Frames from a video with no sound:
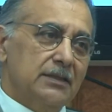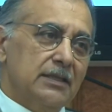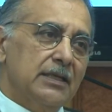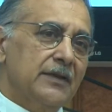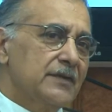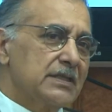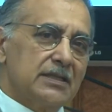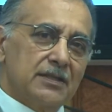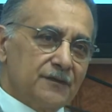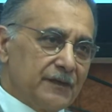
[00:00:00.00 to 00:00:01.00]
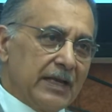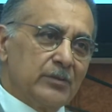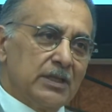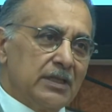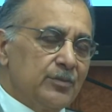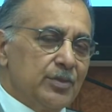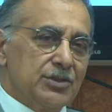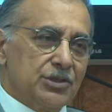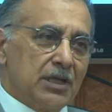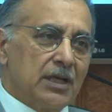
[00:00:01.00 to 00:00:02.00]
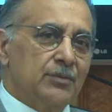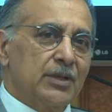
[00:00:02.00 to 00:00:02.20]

and I visited family in Punjab.